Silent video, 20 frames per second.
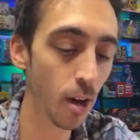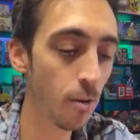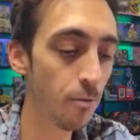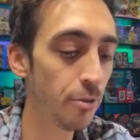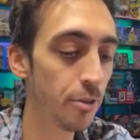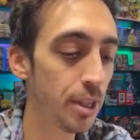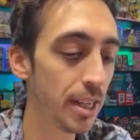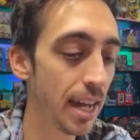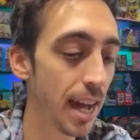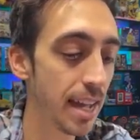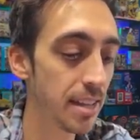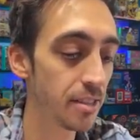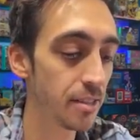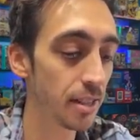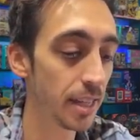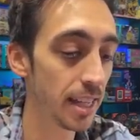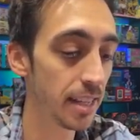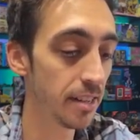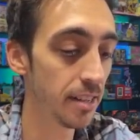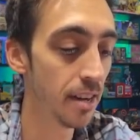Hopefully you guys are
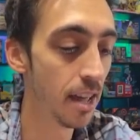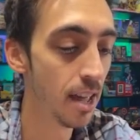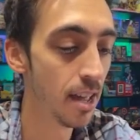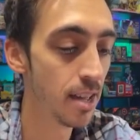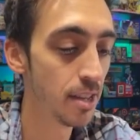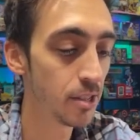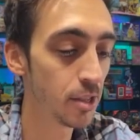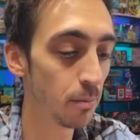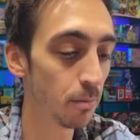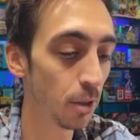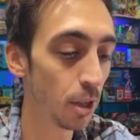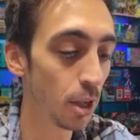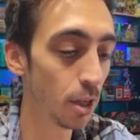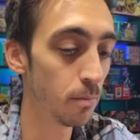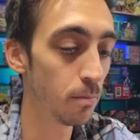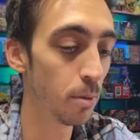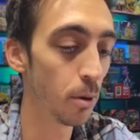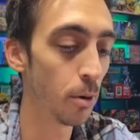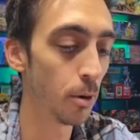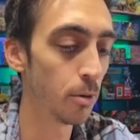getting some
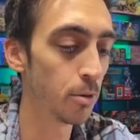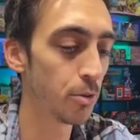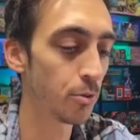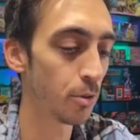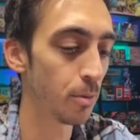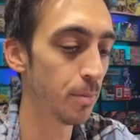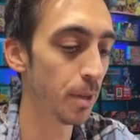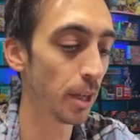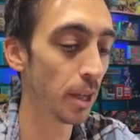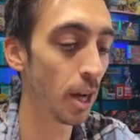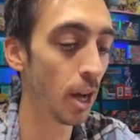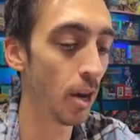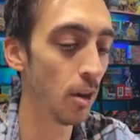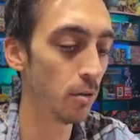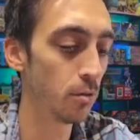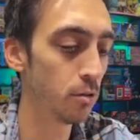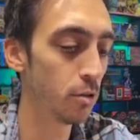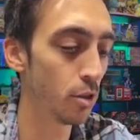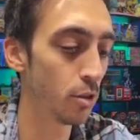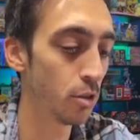good pulls from the
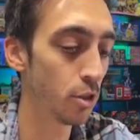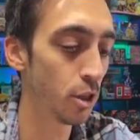codes